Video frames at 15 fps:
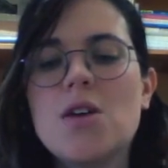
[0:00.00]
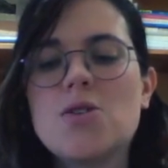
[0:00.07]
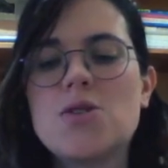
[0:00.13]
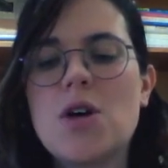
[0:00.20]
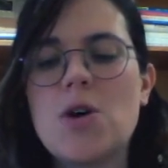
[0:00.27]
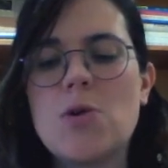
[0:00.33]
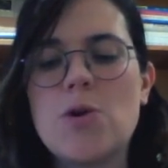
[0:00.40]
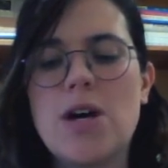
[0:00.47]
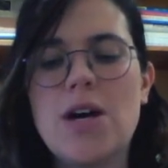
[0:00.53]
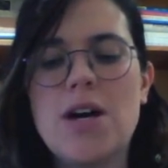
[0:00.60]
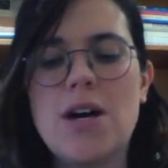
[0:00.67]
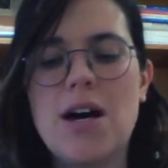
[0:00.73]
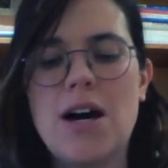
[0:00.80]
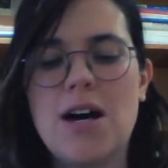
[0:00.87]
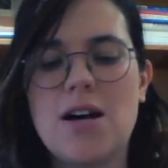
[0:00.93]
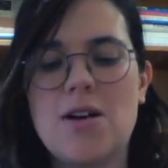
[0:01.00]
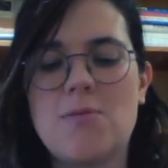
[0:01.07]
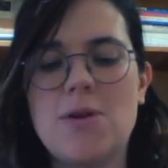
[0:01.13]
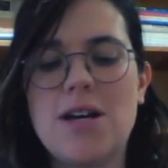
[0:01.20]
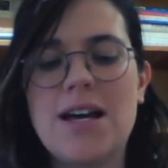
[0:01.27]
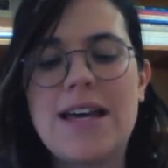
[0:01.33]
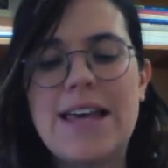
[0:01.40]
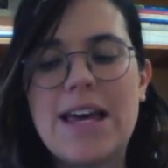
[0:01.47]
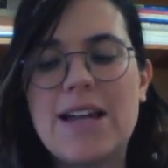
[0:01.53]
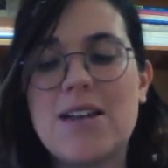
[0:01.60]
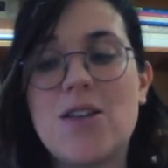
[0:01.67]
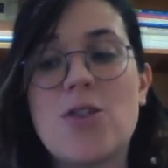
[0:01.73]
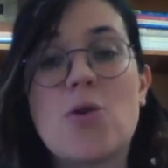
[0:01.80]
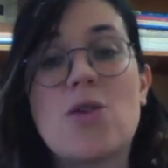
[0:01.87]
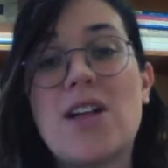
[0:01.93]
So
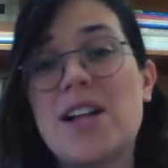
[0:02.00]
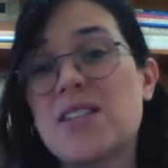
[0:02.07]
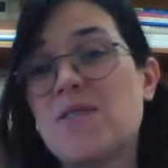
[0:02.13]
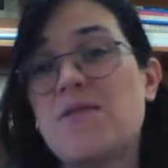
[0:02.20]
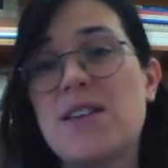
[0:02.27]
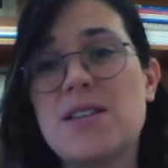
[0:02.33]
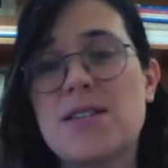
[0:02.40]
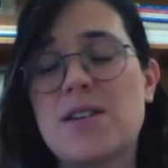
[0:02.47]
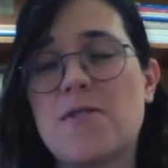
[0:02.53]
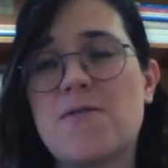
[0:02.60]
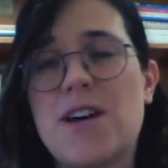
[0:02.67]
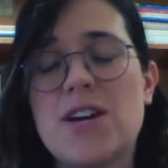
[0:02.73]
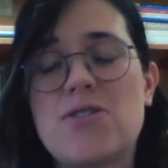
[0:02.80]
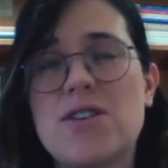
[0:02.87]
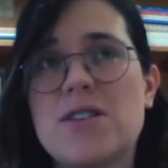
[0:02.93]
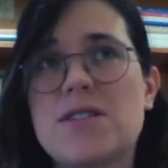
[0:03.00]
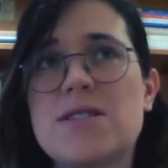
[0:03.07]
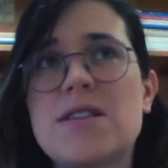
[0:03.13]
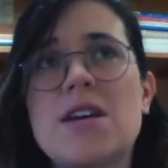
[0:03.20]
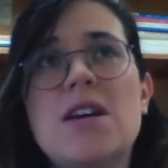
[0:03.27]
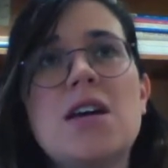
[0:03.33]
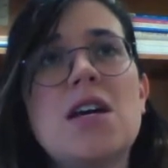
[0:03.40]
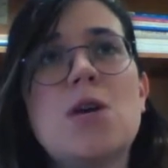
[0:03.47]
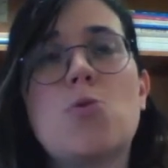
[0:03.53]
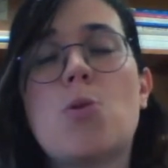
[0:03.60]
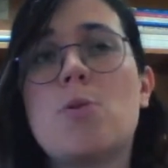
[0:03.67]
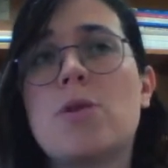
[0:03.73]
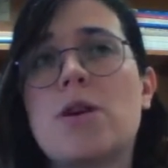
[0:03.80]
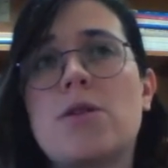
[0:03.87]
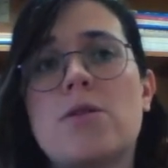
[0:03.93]
again, there are lots of things that affect this. When
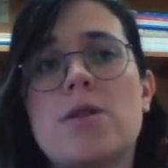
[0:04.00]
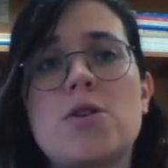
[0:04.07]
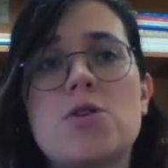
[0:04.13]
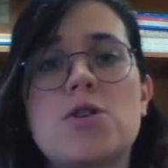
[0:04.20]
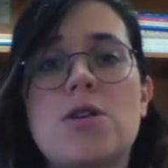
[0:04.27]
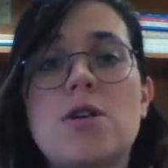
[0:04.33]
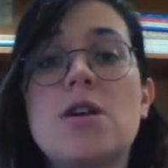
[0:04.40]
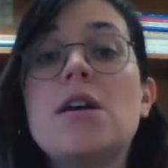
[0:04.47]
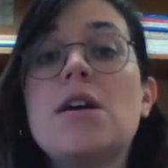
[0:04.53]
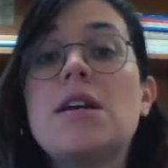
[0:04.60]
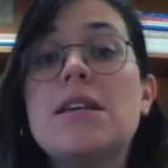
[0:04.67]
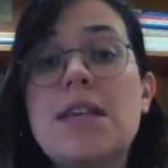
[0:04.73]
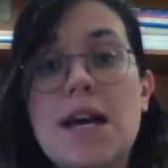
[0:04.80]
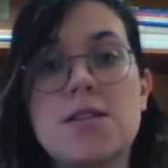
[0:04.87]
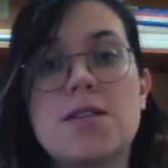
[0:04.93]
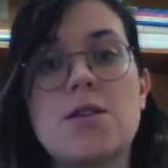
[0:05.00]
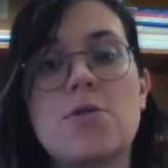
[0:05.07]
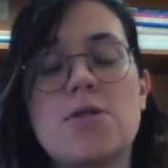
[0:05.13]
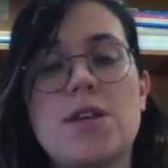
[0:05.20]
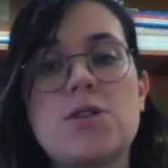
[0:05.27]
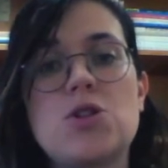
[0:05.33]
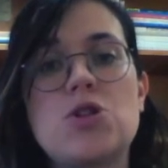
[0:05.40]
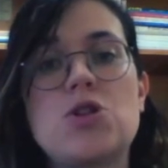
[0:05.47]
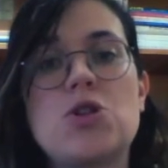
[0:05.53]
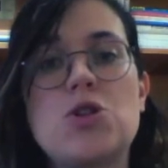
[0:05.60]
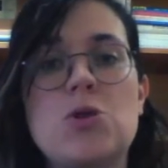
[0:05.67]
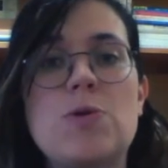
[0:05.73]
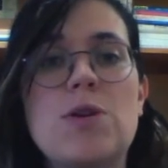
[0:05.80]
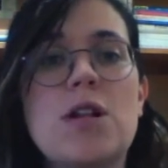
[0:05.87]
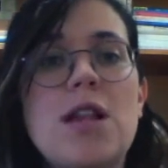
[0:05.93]
we look at the literature, yes, there are things that you can
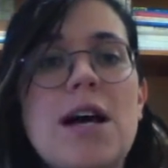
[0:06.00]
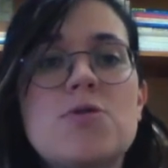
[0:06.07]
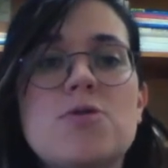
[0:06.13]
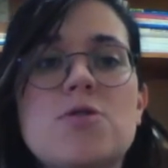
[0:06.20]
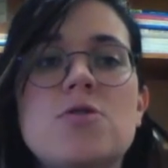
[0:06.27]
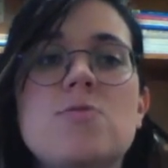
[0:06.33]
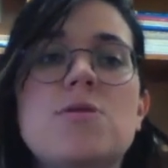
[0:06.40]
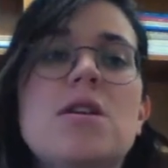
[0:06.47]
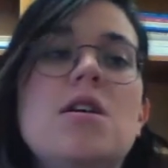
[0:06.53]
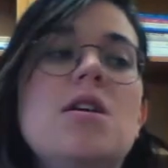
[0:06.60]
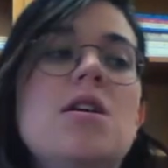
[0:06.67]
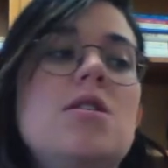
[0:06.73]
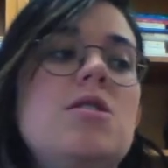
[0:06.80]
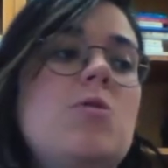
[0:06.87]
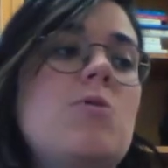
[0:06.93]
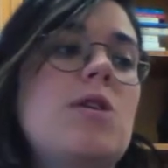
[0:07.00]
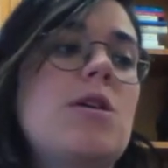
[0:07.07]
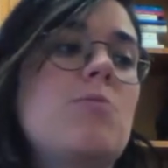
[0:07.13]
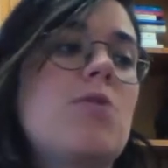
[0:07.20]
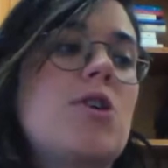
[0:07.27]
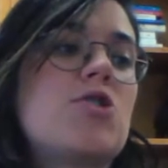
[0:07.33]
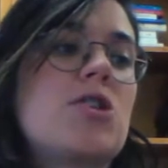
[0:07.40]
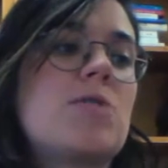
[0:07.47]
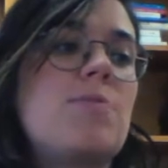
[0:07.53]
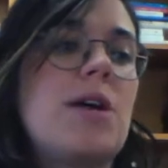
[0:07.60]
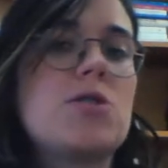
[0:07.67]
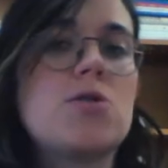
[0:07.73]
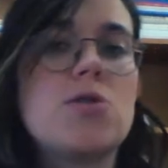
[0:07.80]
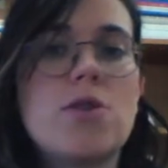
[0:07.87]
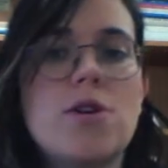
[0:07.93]
do in classrooms, doing
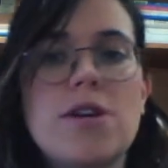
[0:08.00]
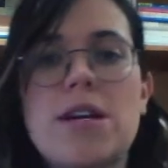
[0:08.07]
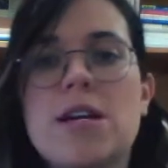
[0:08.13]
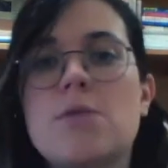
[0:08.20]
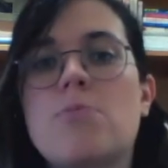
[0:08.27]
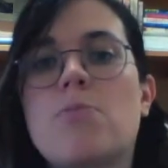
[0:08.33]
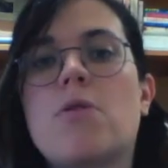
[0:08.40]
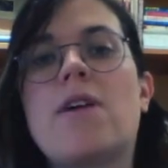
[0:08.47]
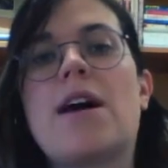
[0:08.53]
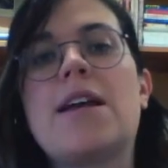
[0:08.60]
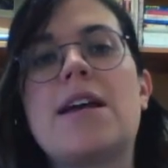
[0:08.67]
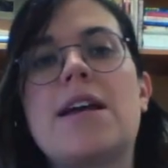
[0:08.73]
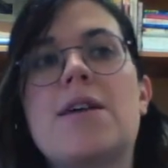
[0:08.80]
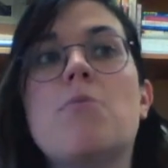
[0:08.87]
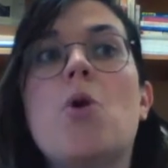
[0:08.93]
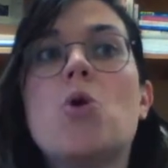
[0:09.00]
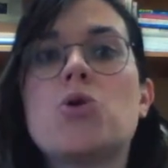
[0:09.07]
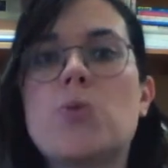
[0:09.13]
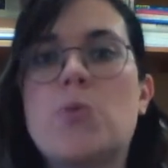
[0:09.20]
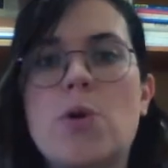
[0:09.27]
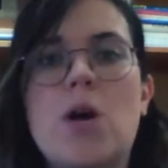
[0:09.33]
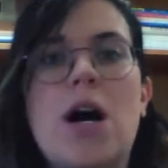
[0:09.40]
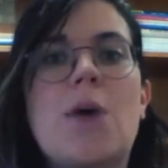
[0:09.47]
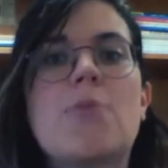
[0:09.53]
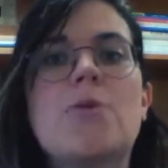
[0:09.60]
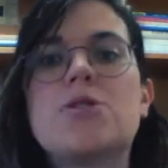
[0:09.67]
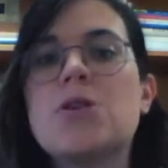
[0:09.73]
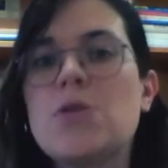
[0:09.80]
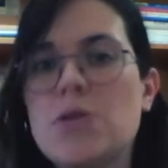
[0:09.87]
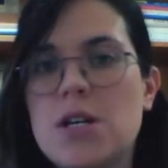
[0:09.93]
project-based learning, providing multiple
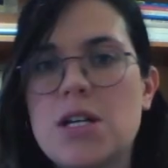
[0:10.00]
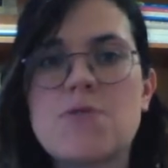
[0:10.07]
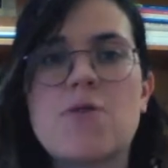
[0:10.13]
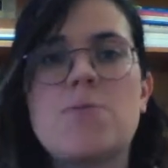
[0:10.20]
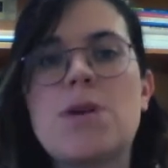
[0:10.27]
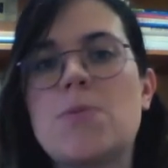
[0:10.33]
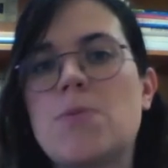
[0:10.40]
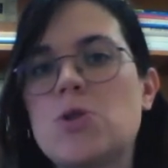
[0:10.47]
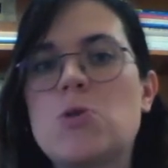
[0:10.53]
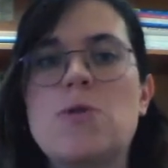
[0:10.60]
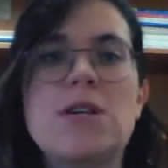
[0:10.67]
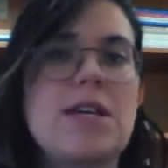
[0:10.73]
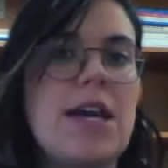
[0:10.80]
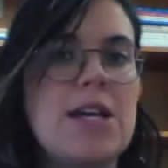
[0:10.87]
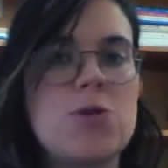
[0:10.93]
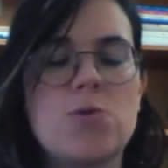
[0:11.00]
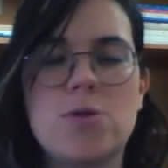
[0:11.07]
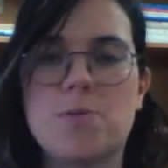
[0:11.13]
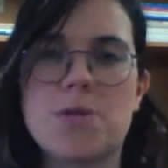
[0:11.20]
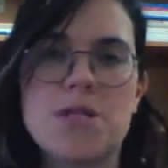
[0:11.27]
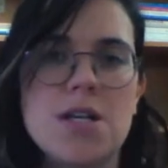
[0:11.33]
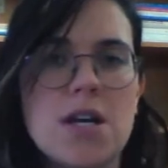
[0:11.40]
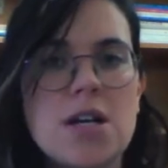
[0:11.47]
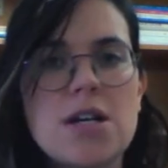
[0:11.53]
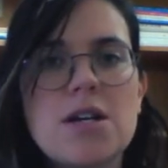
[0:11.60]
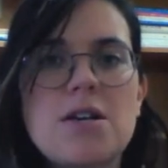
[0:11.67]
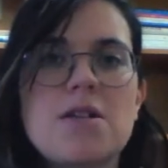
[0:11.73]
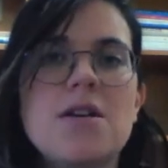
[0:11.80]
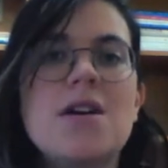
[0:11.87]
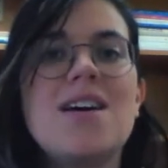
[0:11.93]
opportunities for people to engage with the
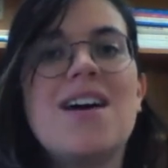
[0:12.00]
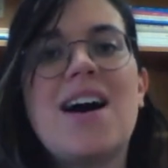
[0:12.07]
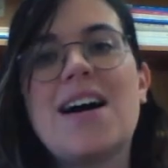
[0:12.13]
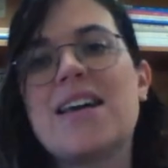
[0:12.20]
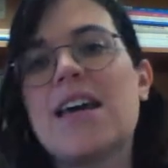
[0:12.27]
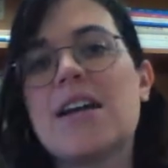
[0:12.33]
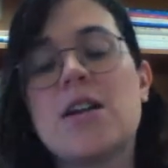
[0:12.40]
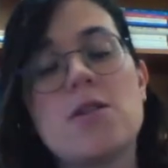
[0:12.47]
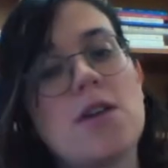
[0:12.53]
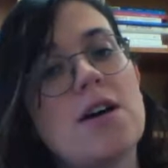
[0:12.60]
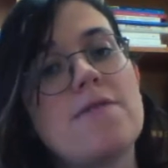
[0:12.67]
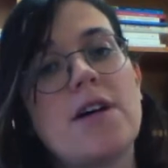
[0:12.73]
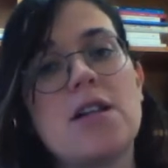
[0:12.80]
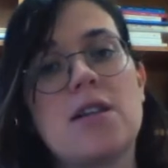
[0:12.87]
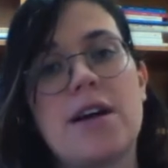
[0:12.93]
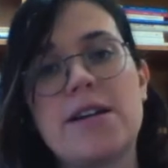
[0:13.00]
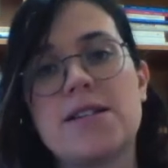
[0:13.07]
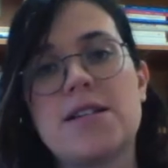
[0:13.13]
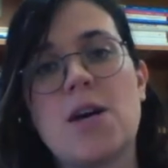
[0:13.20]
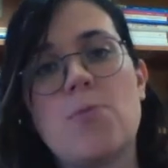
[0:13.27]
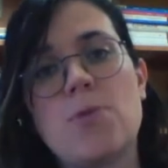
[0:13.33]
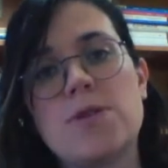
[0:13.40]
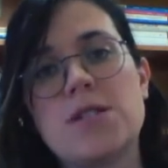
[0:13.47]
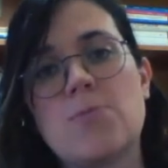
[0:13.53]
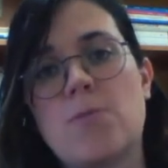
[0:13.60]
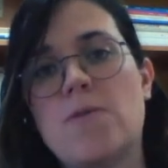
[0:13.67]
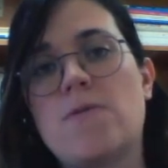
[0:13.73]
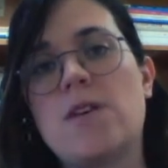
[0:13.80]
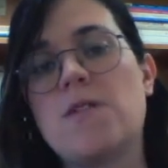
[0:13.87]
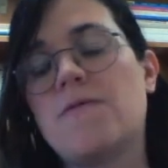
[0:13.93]
material. Again, a lot of that lines up with some
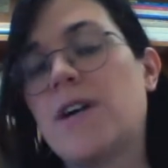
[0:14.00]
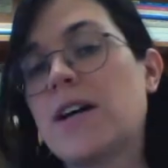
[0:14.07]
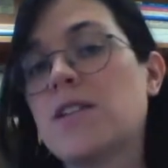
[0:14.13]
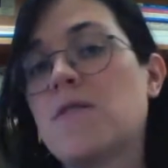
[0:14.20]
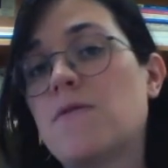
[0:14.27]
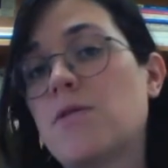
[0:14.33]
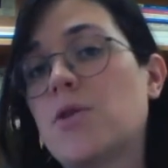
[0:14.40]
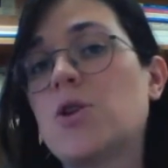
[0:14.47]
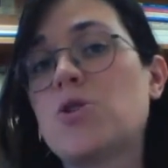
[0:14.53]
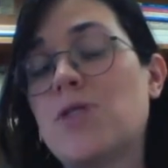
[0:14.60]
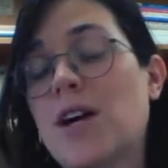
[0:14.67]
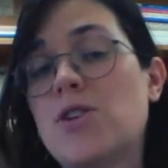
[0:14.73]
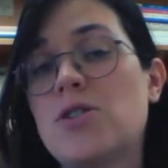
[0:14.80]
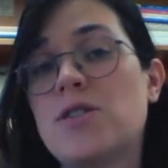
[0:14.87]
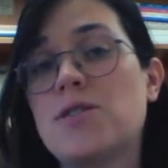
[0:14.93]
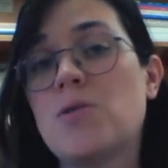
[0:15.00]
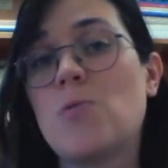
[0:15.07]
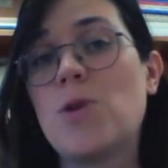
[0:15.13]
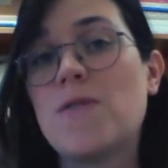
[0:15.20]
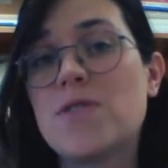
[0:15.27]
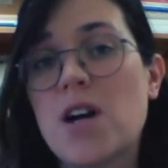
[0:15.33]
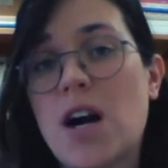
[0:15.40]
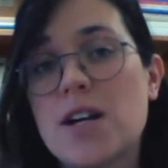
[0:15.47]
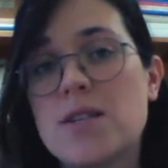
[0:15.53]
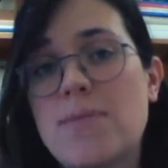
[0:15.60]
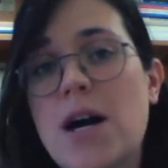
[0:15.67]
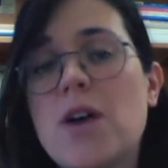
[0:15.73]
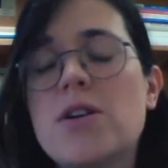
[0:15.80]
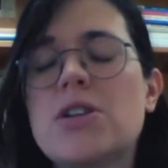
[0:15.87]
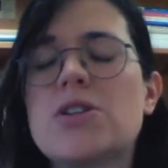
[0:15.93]
of the effective learning strategies that we've talked
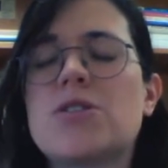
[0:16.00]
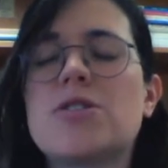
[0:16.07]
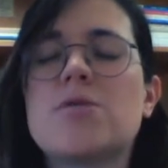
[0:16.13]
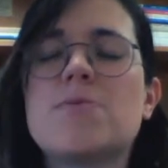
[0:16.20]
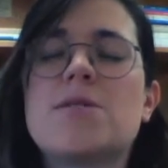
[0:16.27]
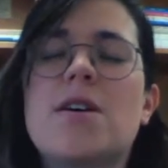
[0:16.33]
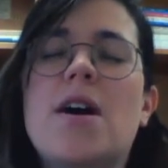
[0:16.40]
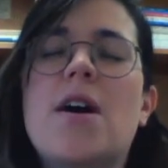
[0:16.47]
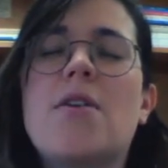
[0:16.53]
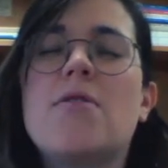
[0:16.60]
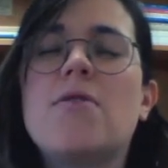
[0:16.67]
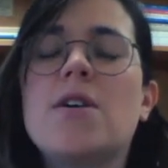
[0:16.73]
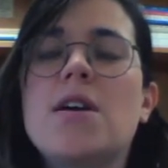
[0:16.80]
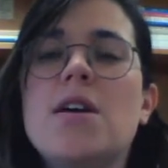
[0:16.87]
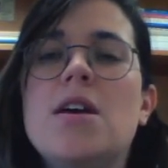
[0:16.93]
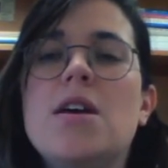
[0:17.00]
about in terms of,